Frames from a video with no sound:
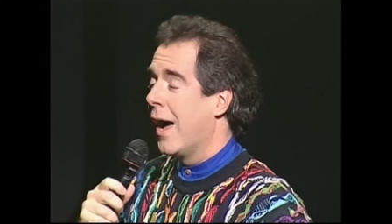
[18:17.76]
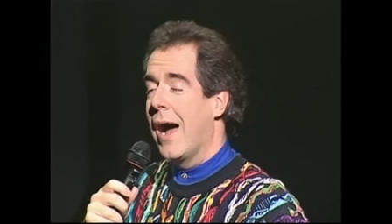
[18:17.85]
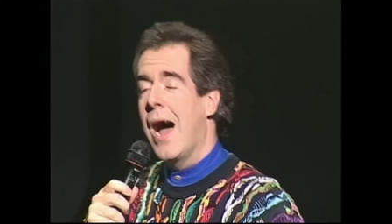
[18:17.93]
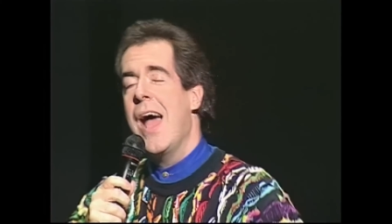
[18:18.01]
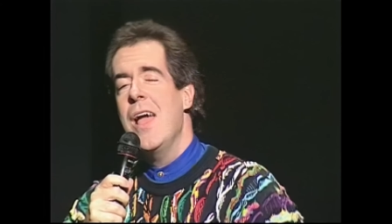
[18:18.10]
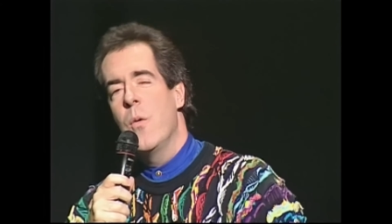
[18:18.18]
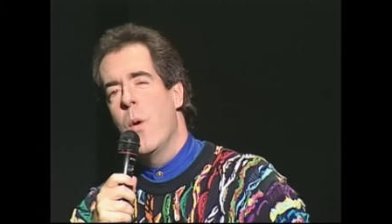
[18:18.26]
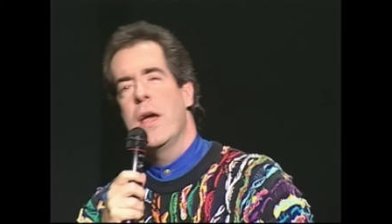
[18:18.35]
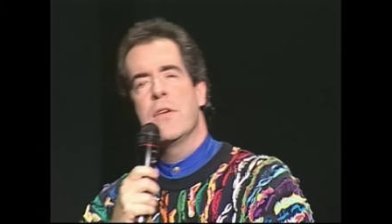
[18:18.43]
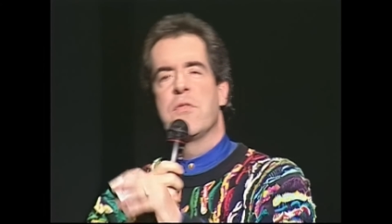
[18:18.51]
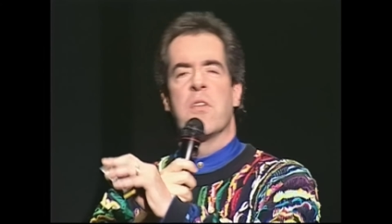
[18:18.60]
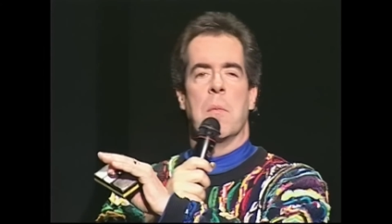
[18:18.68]
I
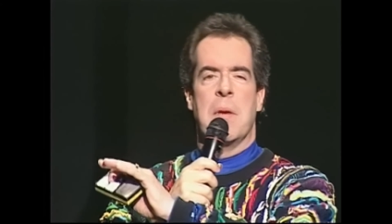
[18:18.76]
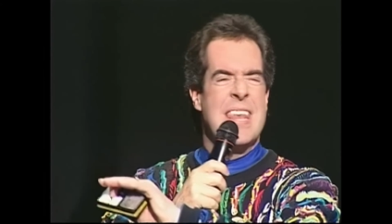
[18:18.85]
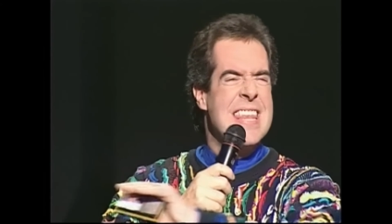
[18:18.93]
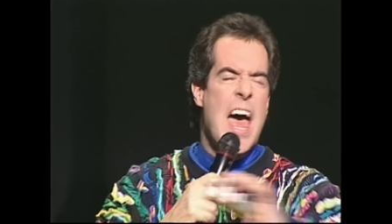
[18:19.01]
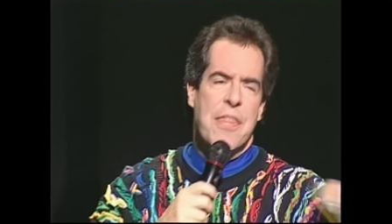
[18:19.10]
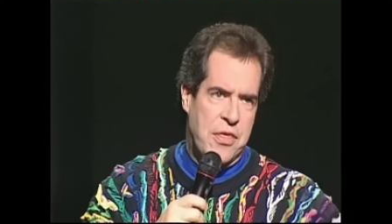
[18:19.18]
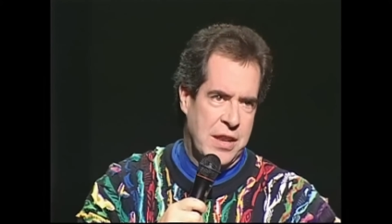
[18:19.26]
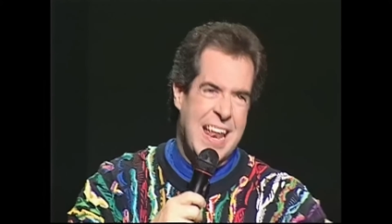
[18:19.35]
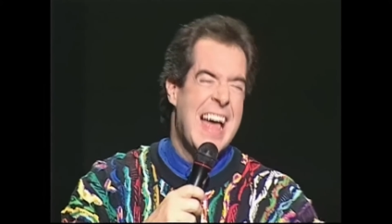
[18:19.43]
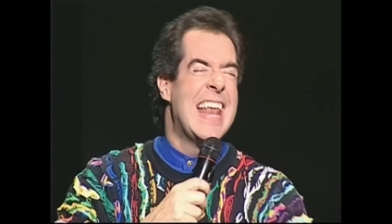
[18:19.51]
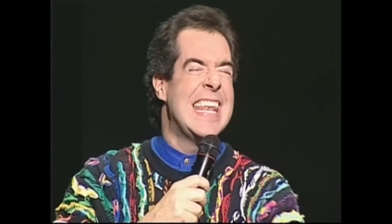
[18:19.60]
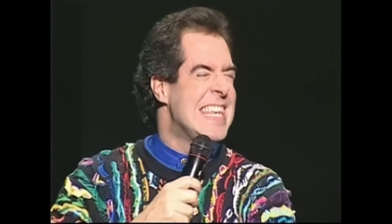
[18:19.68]
went from nothing,
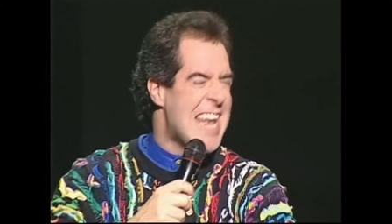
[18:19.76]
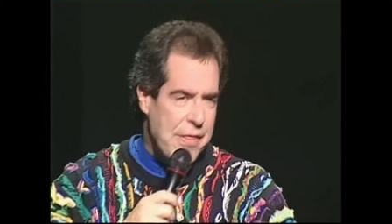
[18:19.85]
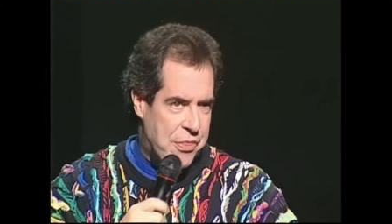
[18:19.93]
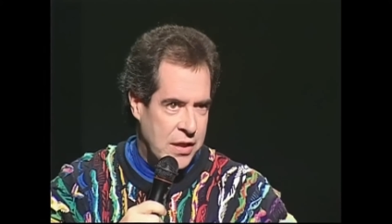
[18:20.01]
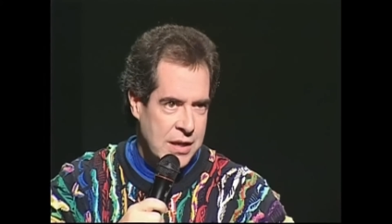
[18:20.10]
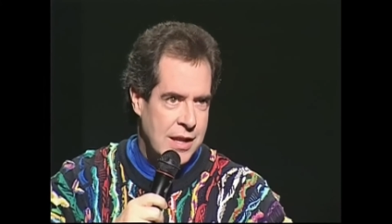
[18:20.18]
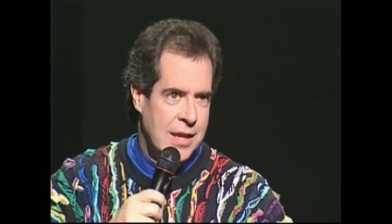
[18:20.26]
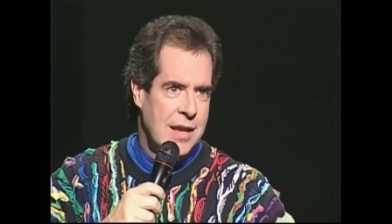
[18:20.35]
nothing,